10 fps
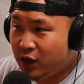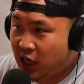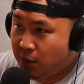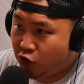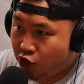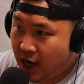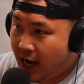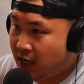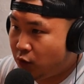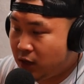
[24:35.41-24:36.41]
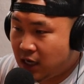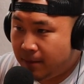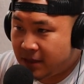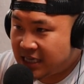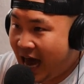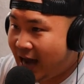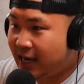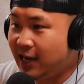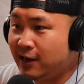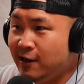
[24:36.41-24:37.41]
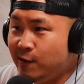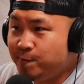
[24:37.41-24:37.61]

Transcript: We keep creating, we keep attacking,